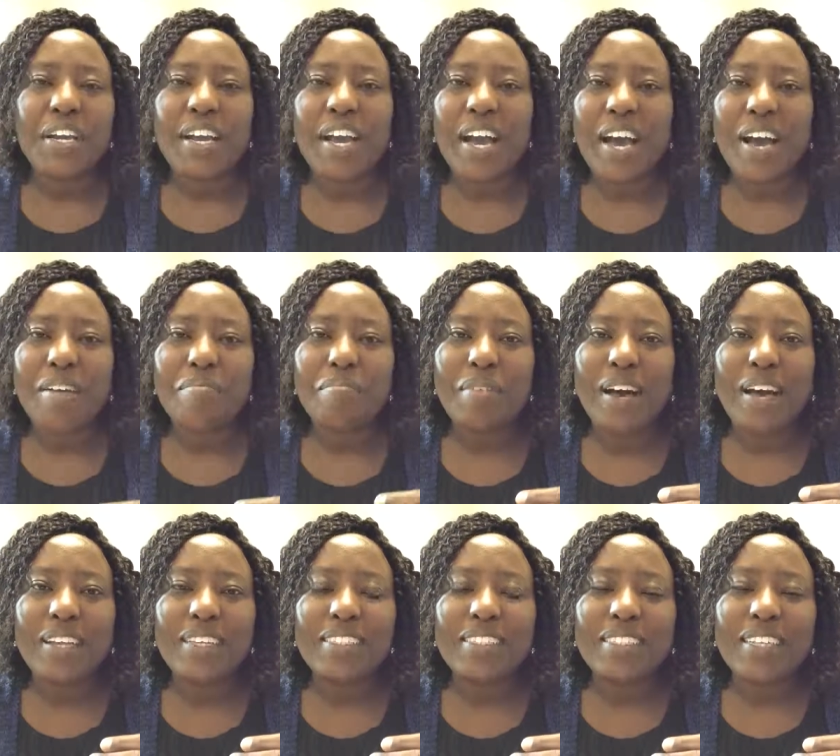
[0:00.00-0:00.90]
Come
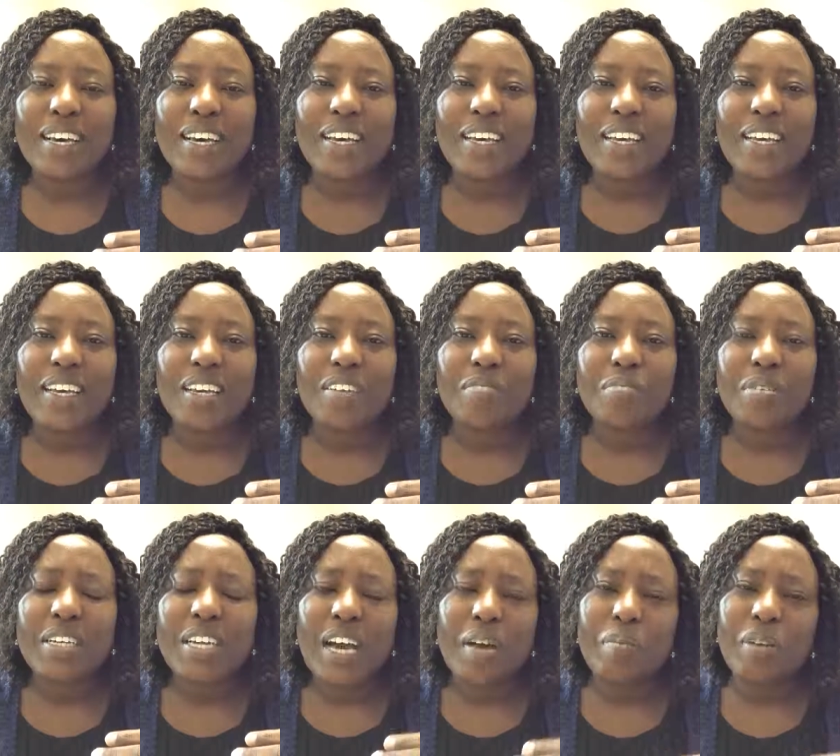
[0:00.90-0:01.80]
and uh,
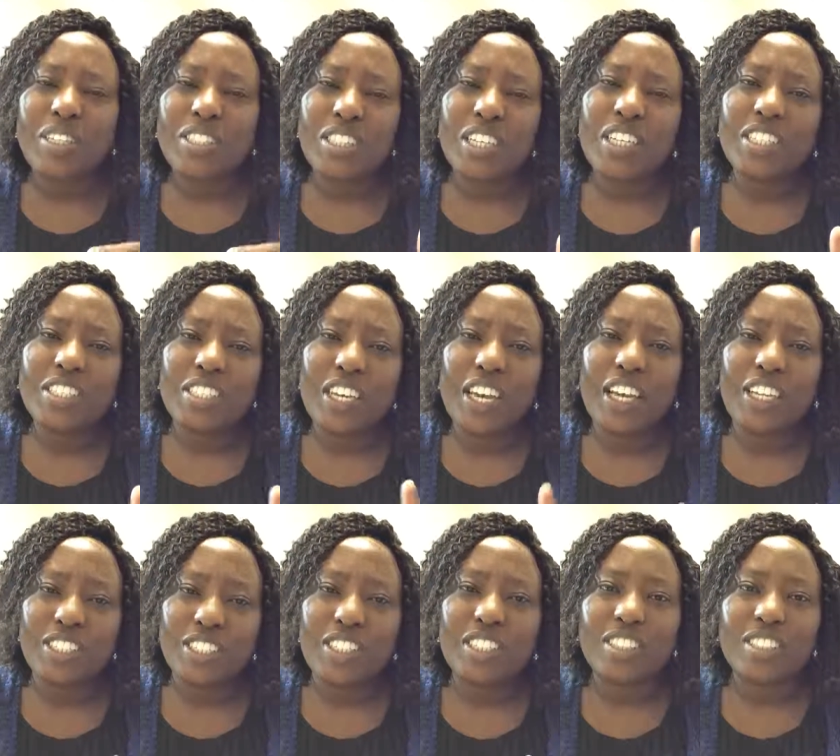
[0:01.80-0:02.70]
become a change
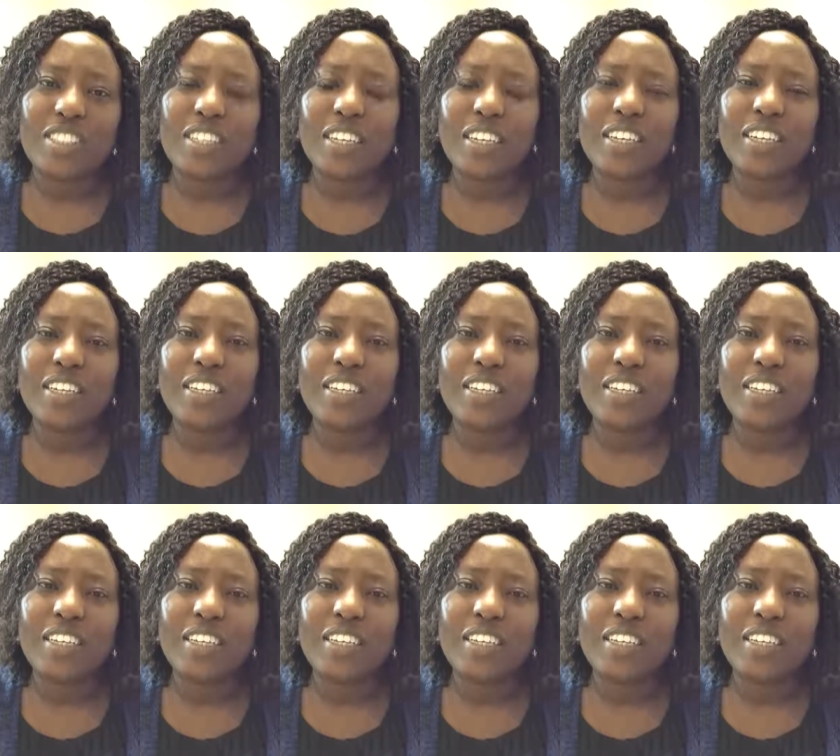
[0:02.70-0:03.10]
agent.